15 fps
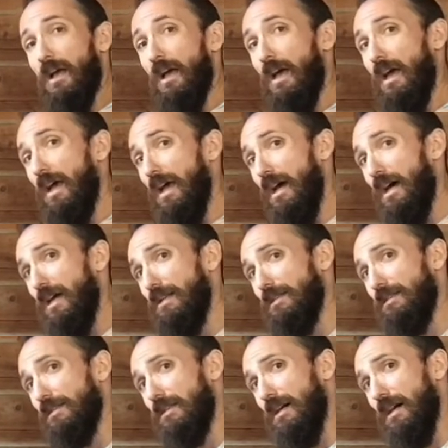
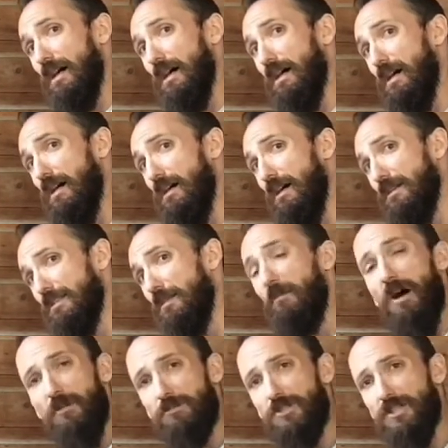And some
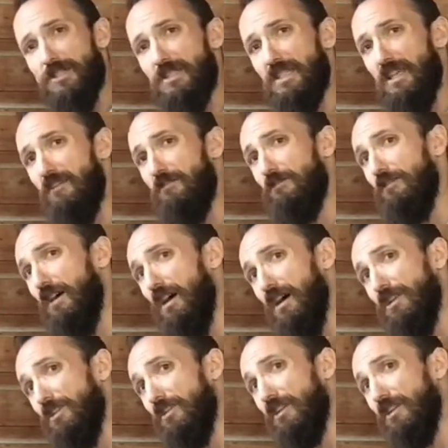options, if your